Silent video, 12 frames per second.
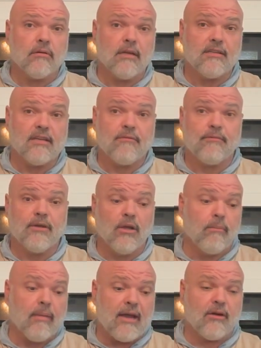It did
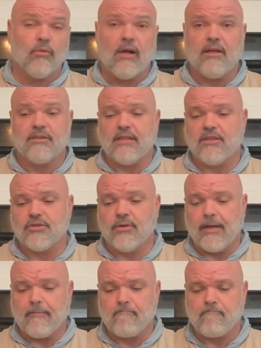feel better while I was on the
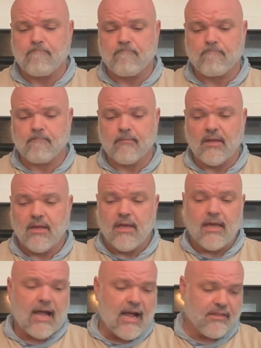trail.
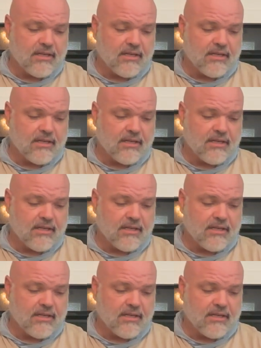On the